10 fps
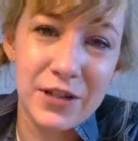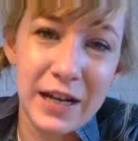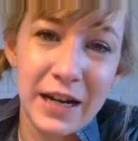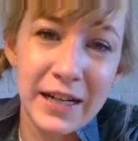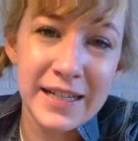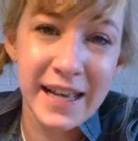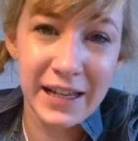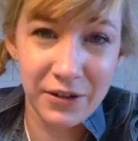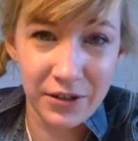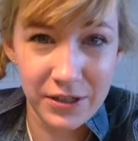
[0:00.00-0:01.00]
And I'd say
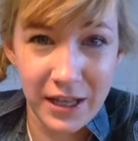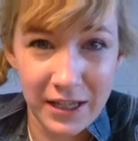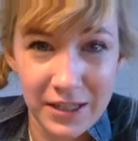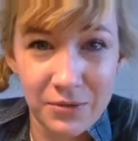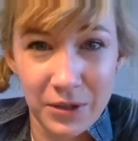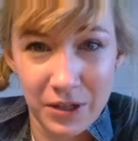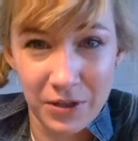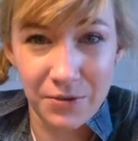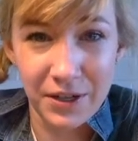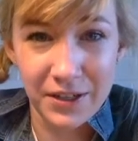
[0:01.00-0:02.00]
it all starts with
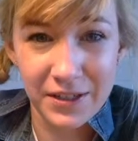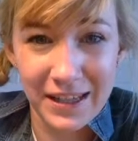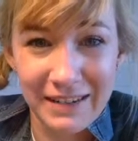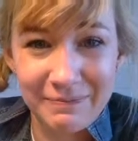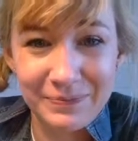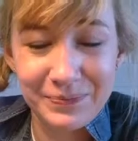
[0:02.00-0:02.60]
curiosity.